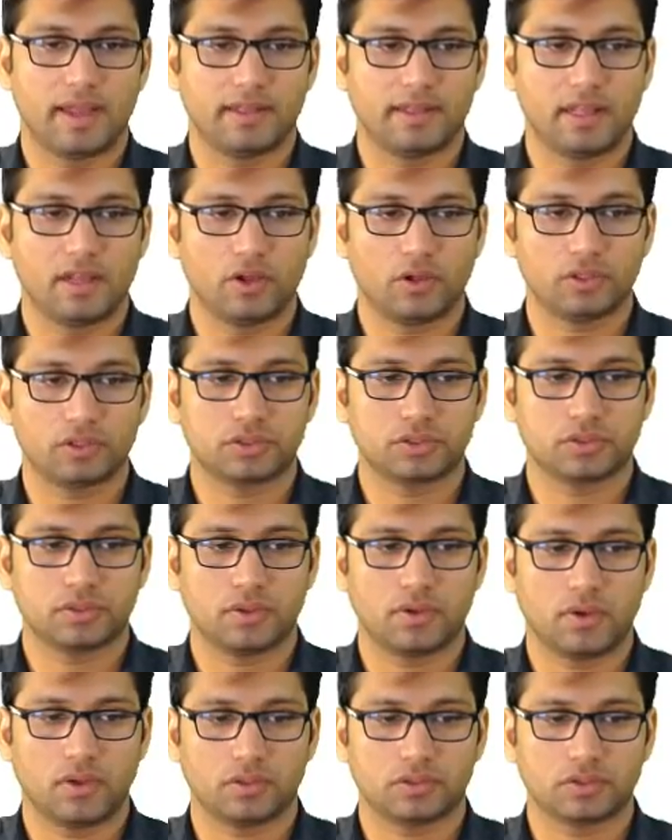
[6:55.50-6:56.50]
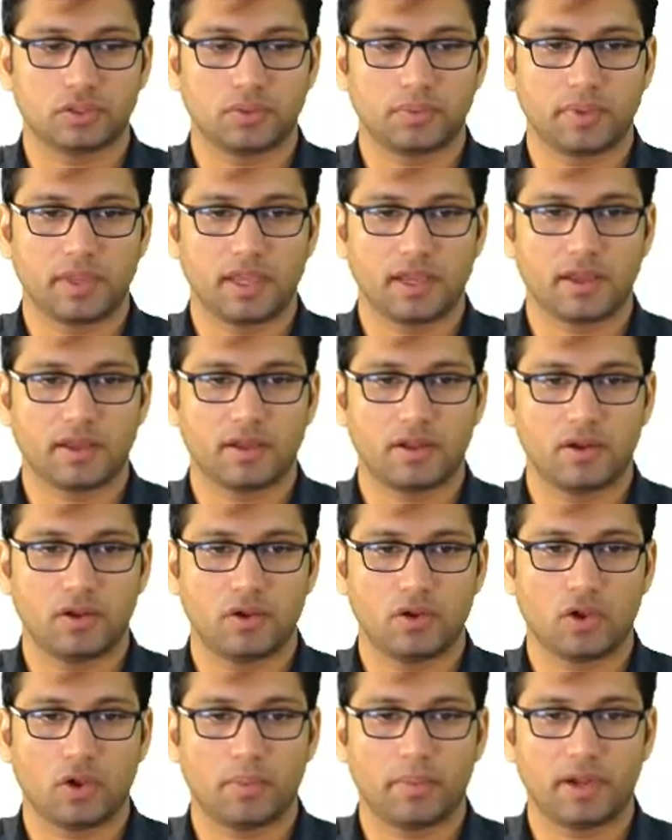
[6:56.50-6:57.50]
and there also be a
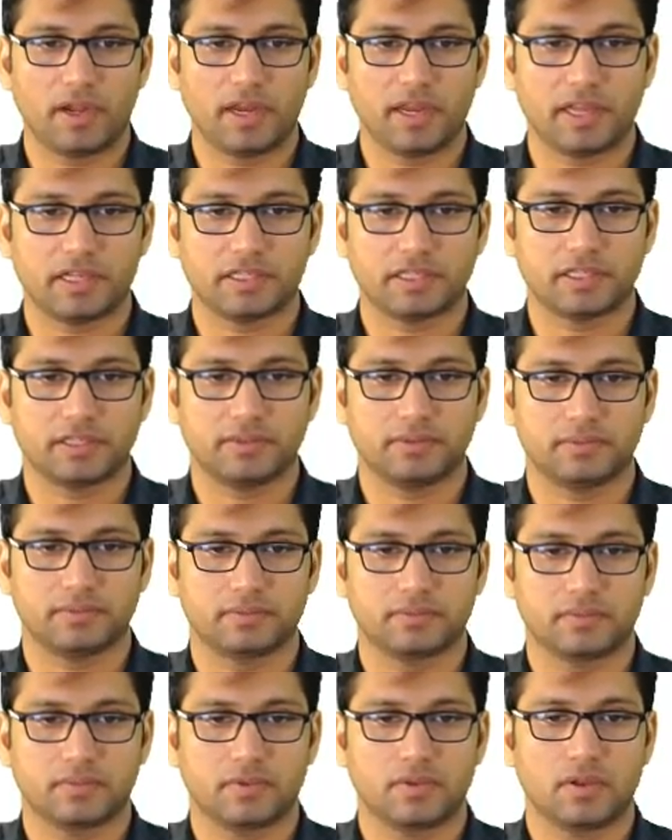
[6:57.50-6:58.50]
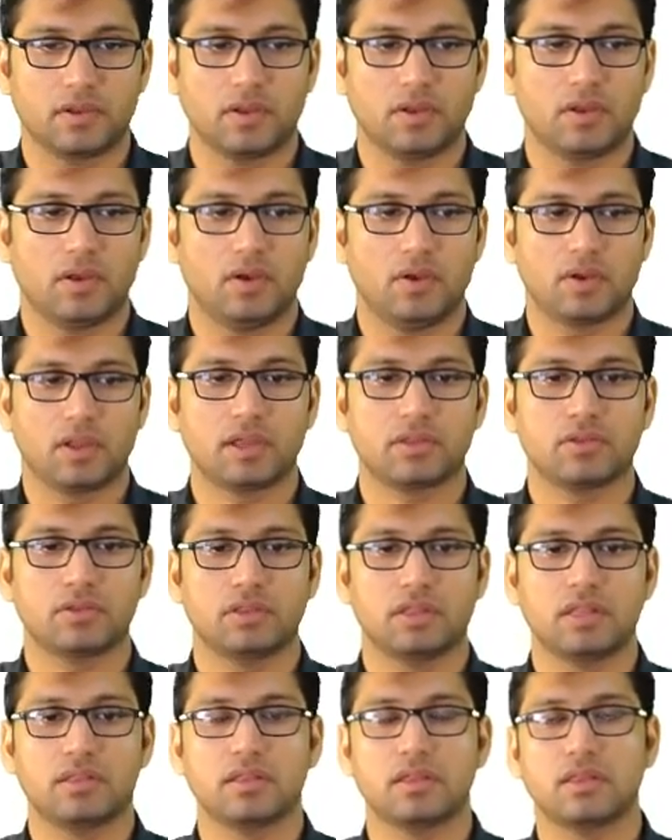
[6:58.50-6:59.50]
normal reaction. Okay, so
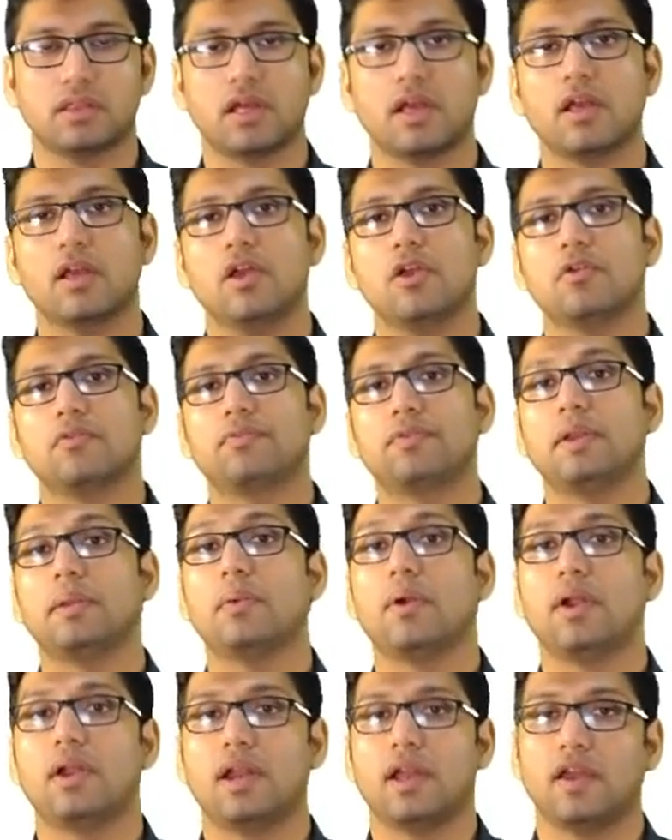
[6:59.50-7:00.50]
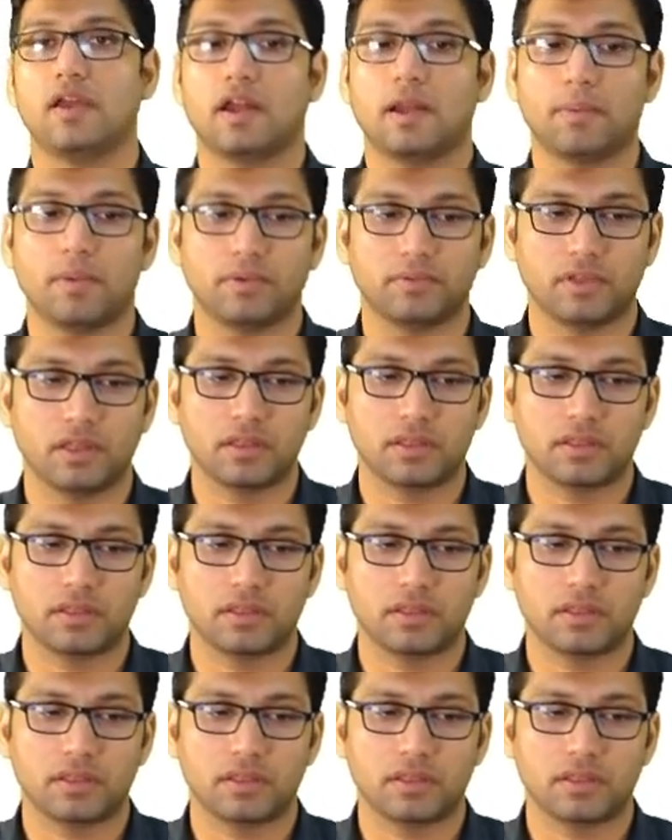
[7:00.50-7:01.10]
this is a free body diagram of